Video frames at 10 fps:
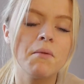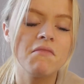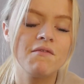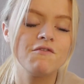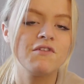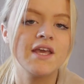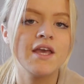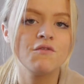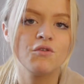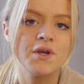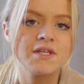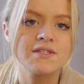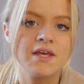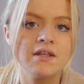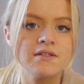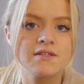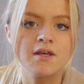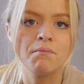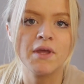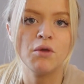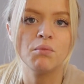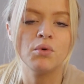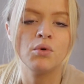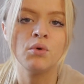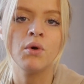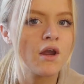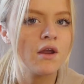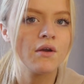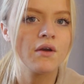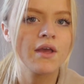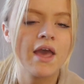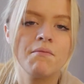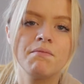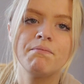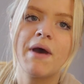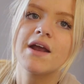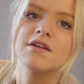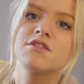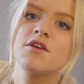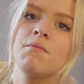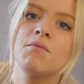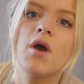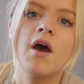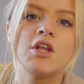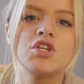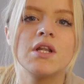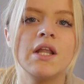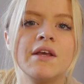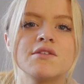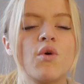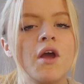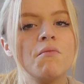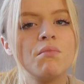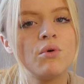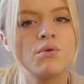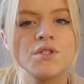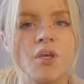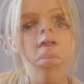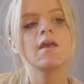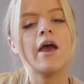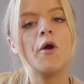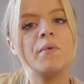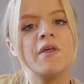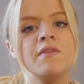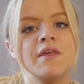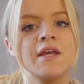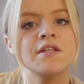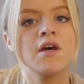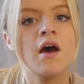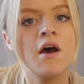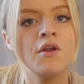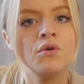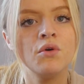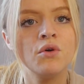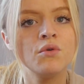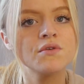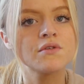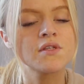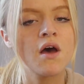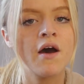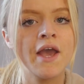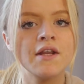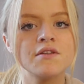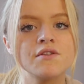monthly invoicing to some people, so getting back to them urgently is quite important. Helping the internal side,